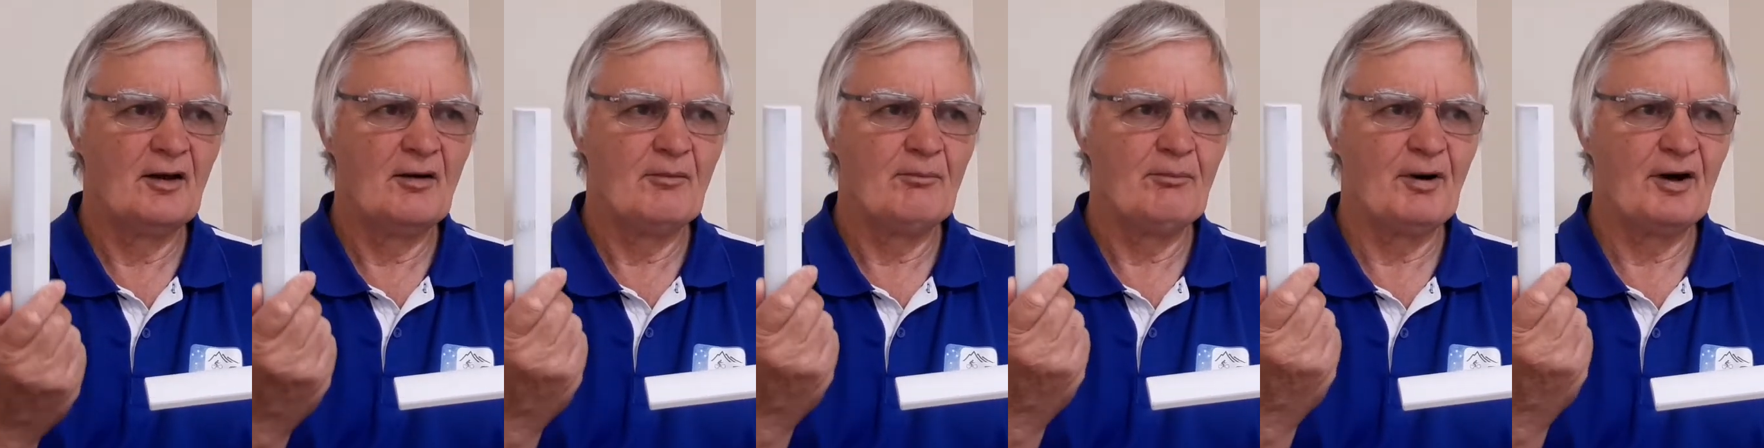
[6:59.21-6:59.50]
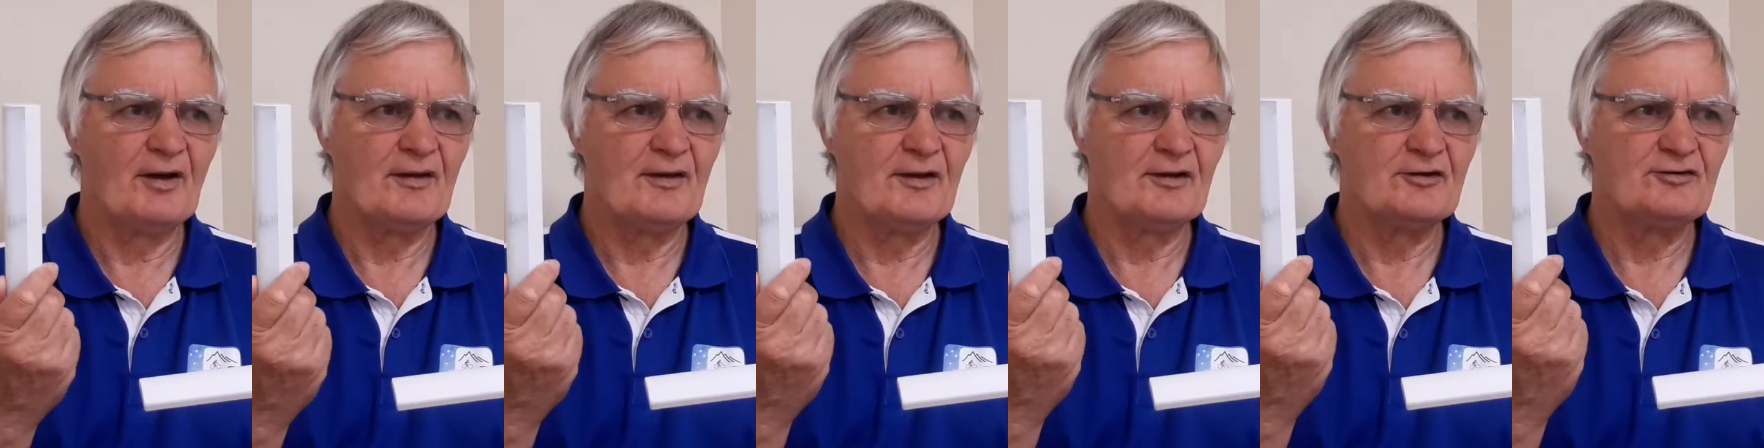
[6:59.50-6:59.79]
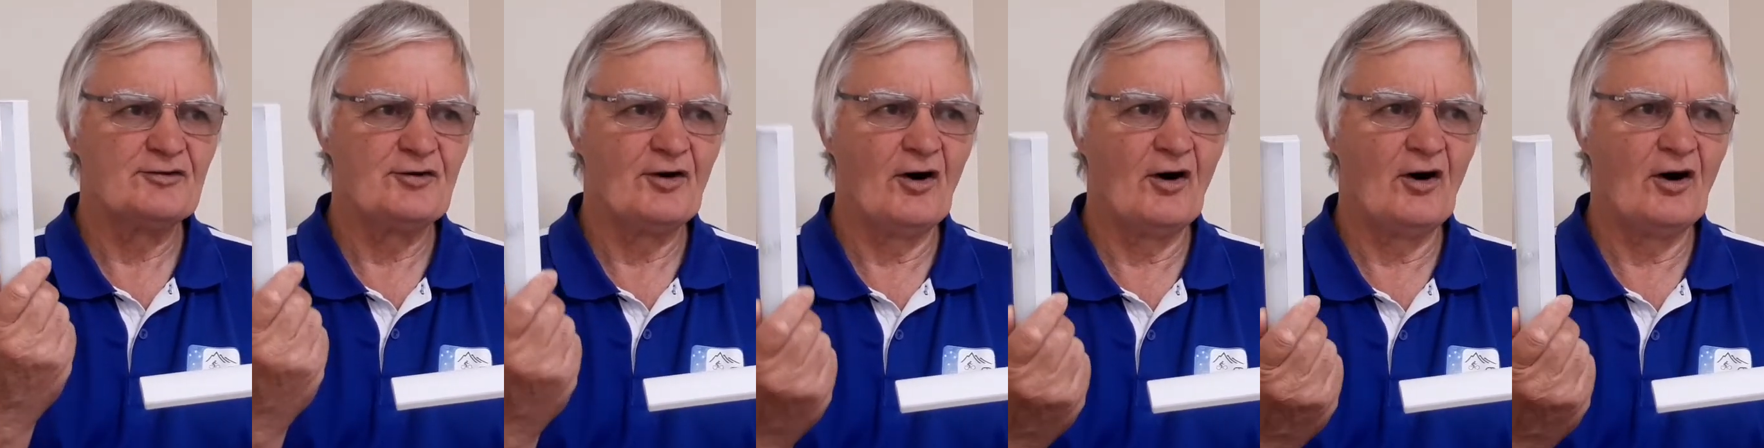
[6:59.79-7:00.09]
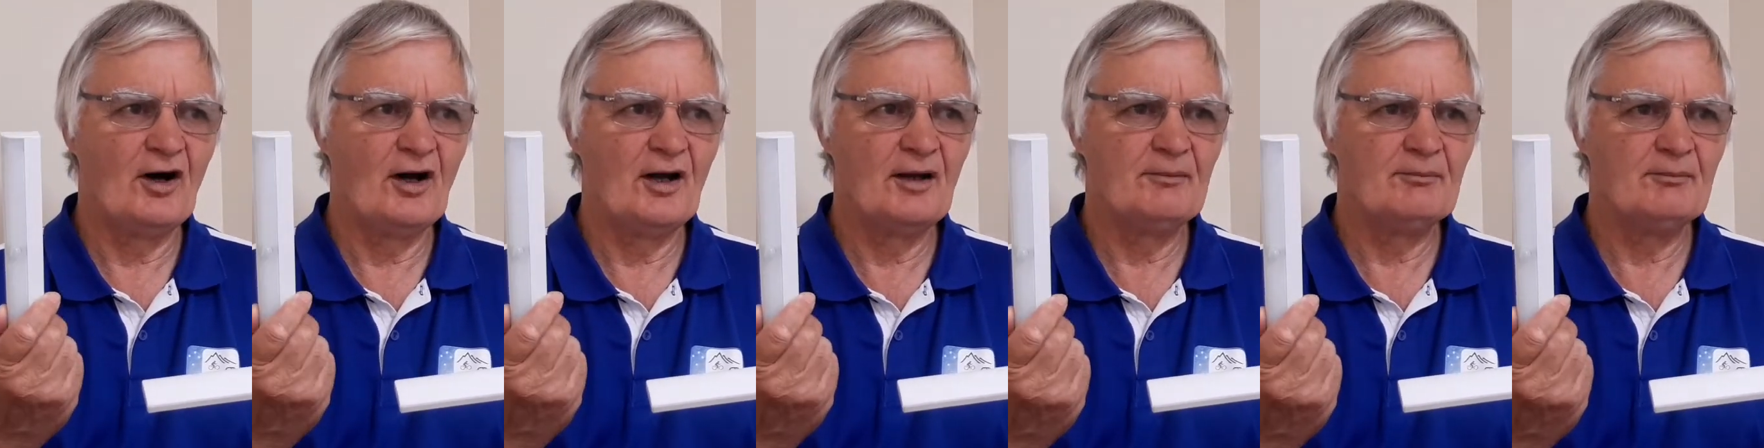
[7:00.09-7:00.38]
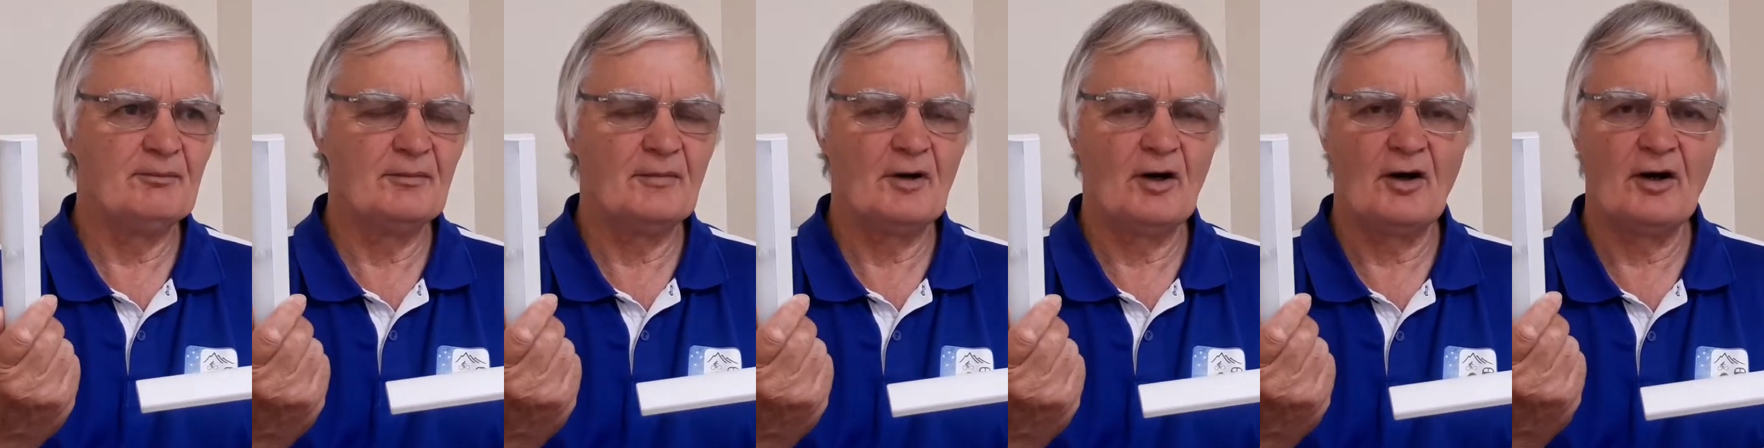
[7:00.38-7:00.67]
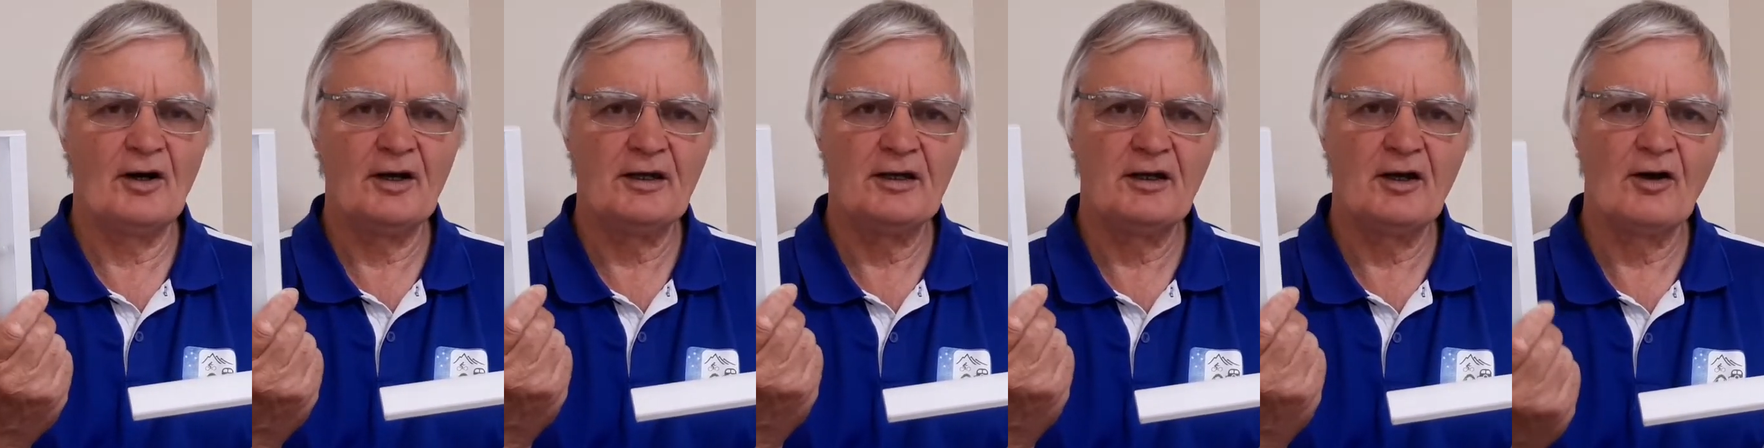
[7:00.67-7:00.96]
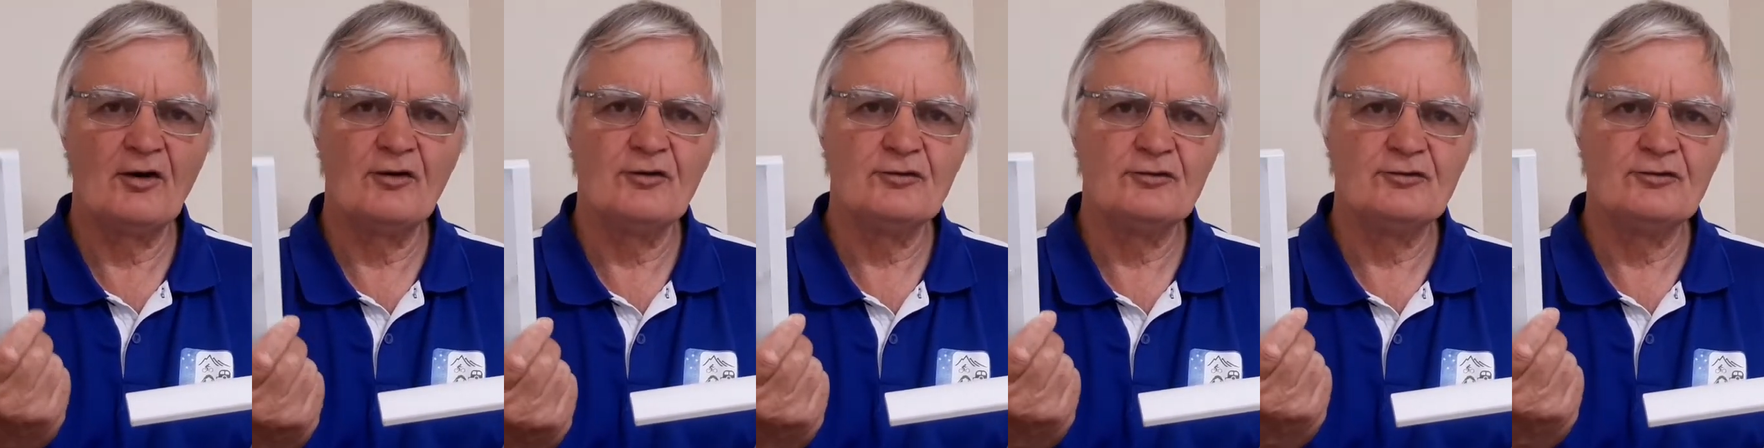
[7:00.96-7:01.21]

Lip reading: by the time I go